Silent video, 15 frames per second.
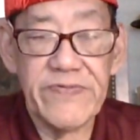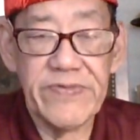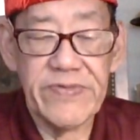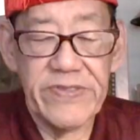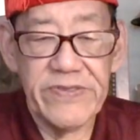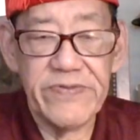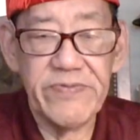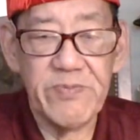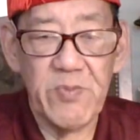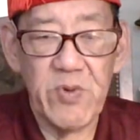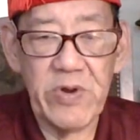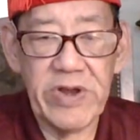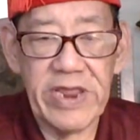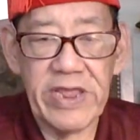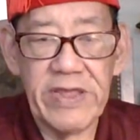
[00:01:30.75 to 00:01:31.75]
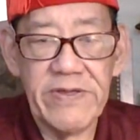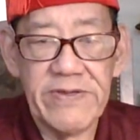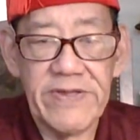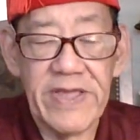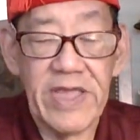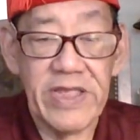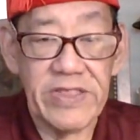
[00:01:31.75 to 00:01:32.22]
this morning
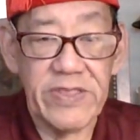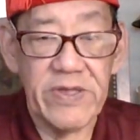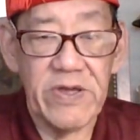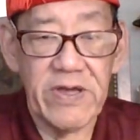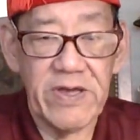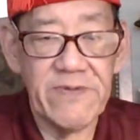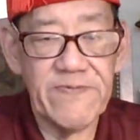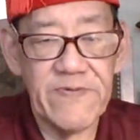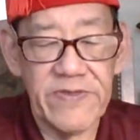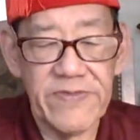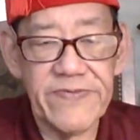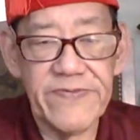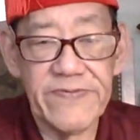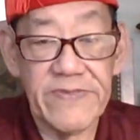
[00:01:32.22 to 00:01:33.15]
at the office,